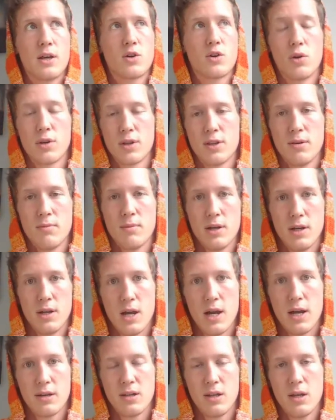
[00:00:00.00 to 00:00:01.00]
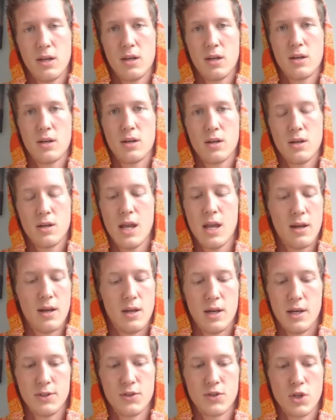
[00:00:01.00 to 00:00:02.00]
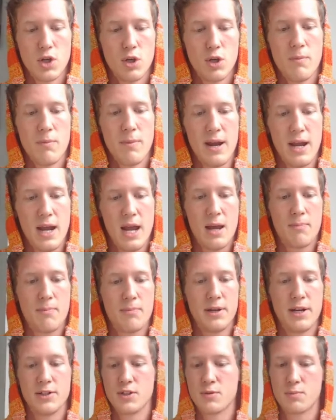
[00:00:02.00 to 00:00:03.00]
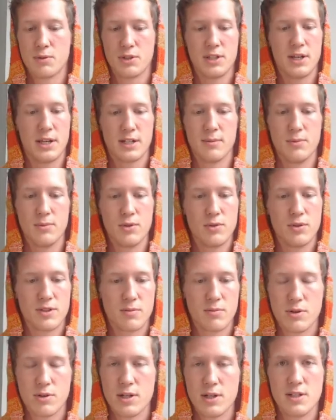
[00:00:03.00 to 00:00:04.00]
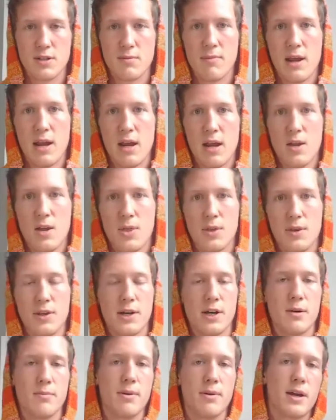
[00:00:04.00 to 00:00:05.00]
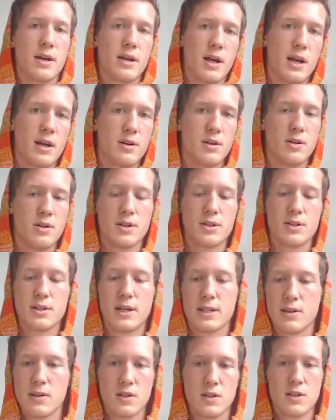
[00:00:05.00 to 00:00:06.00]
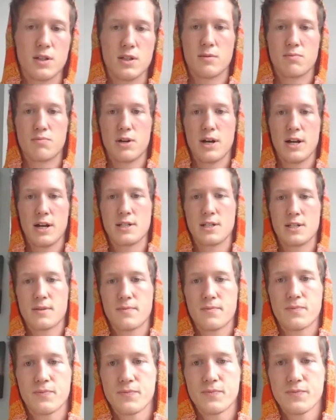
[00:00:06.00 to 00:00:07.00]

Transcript: quoted them online yet, yeah, I'll just open my app and I'll just pretend like I'm doing some crazy math. And then I'll be like, hey, look, like this is the price.